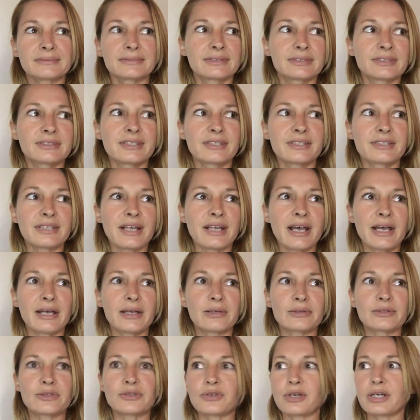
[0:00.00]

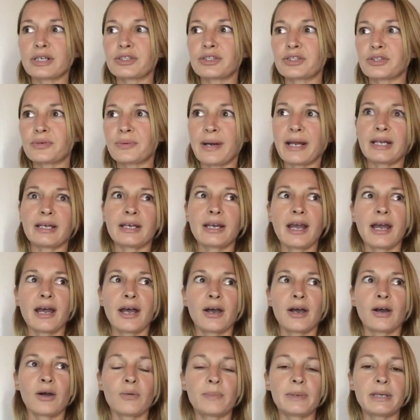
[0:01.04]
societal structure right
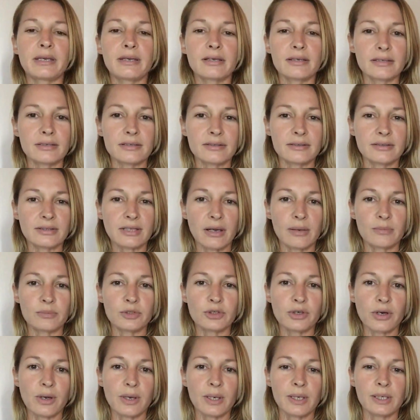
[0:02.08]
now because i'm
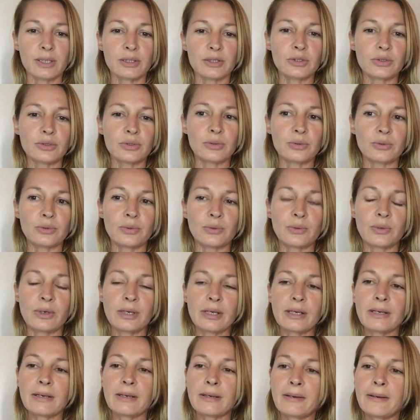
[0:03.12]
trying to
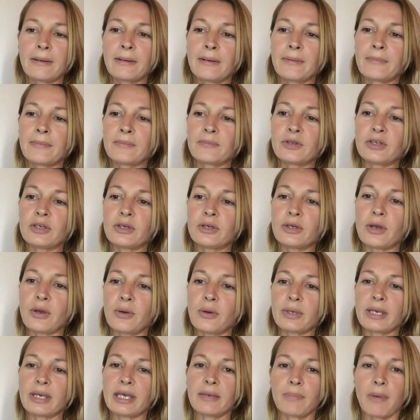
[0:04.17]
you
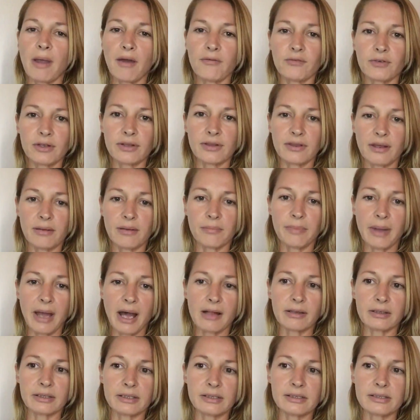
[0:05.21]
keep everything
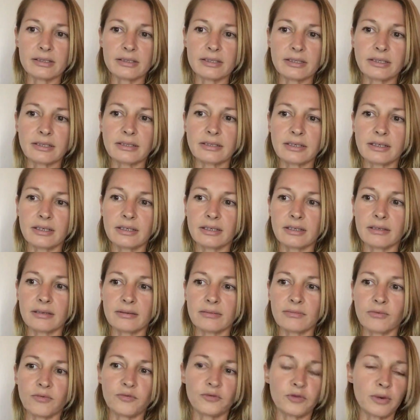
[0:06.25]
balanced in
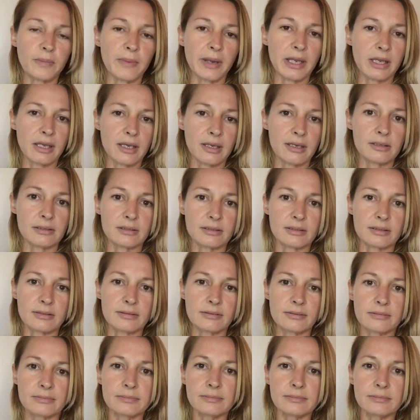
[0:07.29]
for my kids